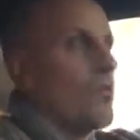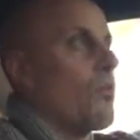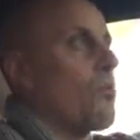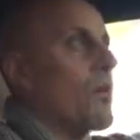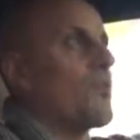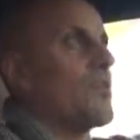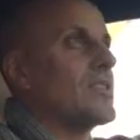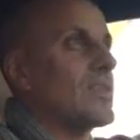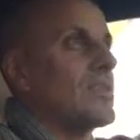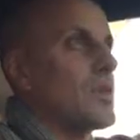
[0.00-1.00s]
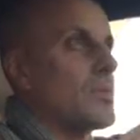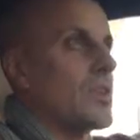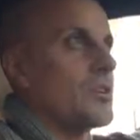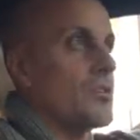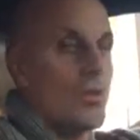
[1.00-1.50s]
Well, one of the things that we
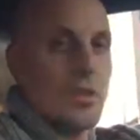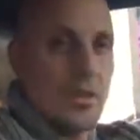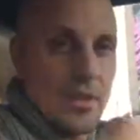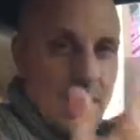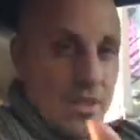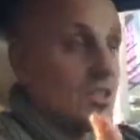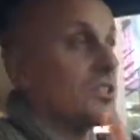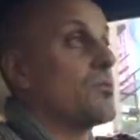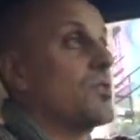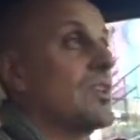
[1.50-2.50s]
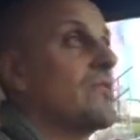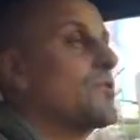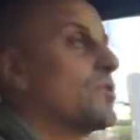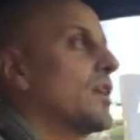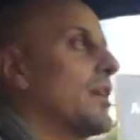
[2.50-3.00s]
can do in the exercise that I want to give
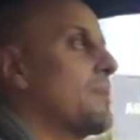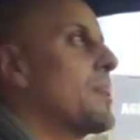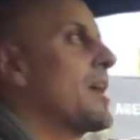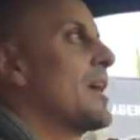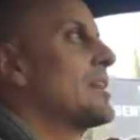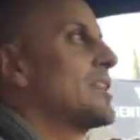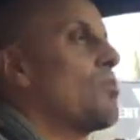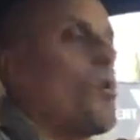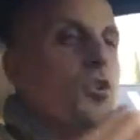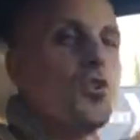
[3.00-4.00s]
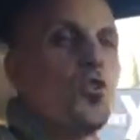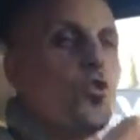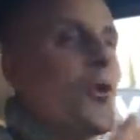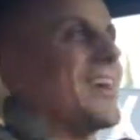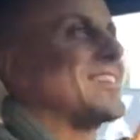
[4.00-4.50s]
you today is that I want you to
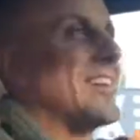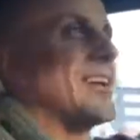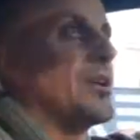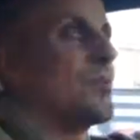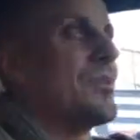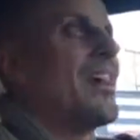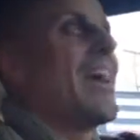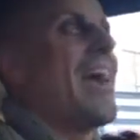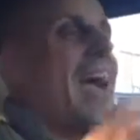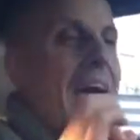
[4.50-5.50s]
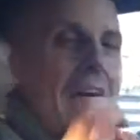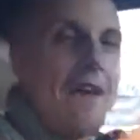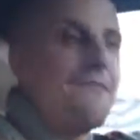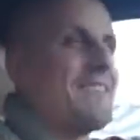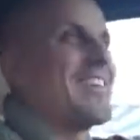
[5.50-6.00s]
write down
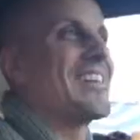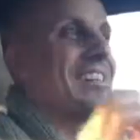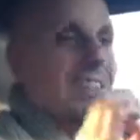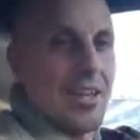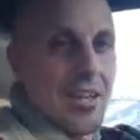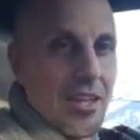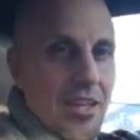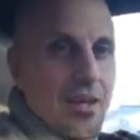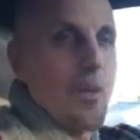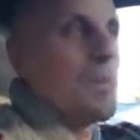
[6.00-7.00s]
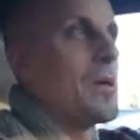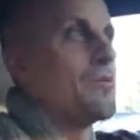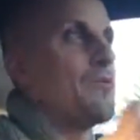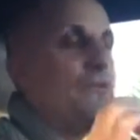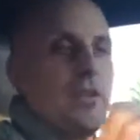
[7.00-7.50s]
everything that
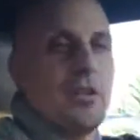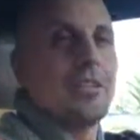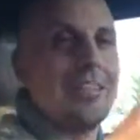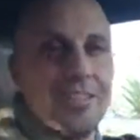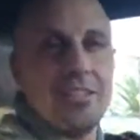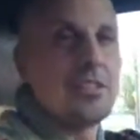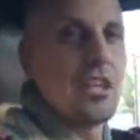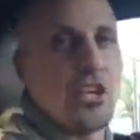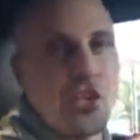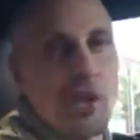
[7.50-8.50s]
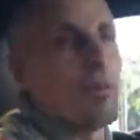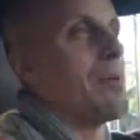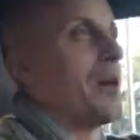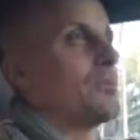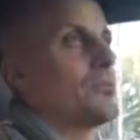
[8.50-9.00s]
you feel guilt and shame
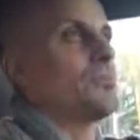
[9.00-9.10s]
about.